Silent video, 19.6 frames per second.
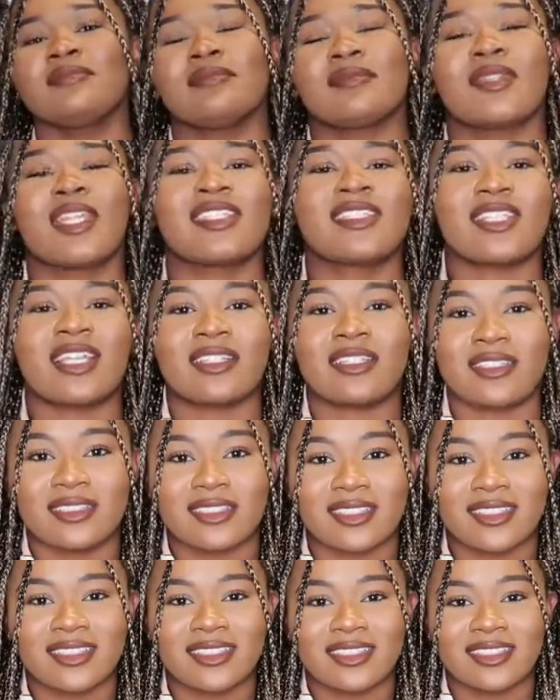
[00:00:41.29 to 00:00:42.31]
They told
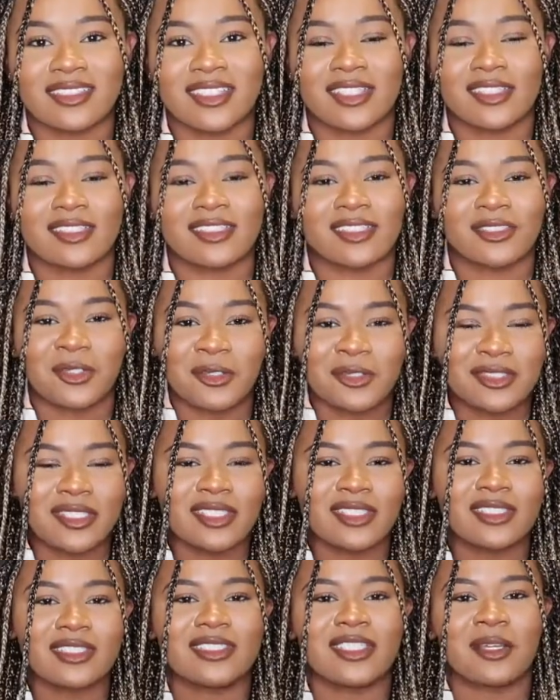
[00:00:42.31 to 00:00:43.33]
us
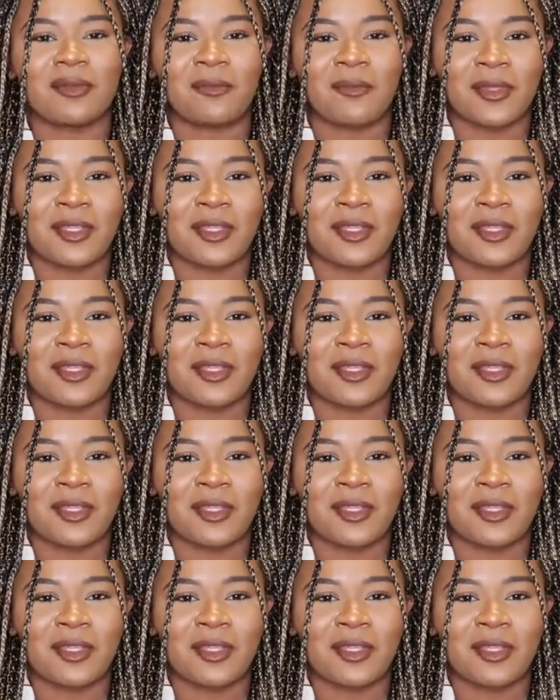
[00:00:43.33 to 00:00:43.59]
that